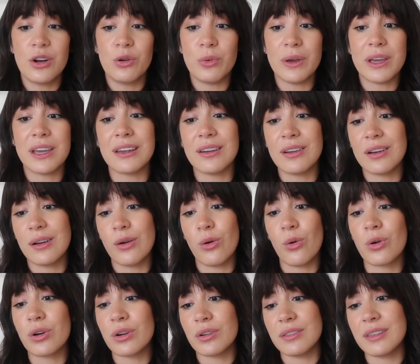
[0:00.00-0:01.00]
we could
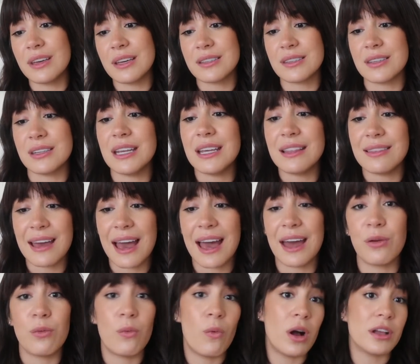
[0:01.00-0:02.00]
order this and eat
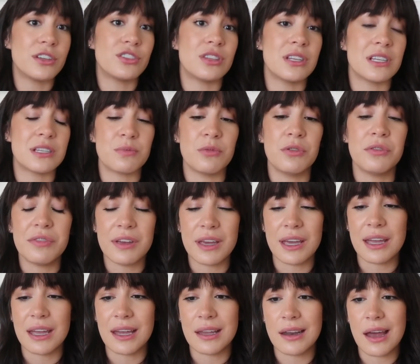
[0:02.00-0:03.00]
that and watch this
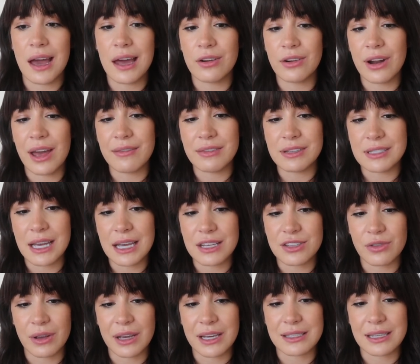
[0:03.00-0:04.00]
movie, and I don't have a date,
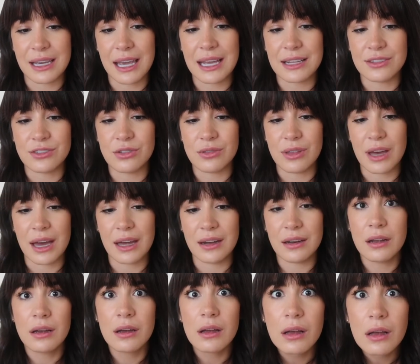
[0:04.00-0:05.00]
so I guess I can't do
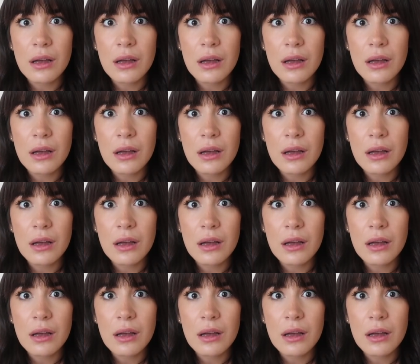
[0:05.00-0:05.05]
that.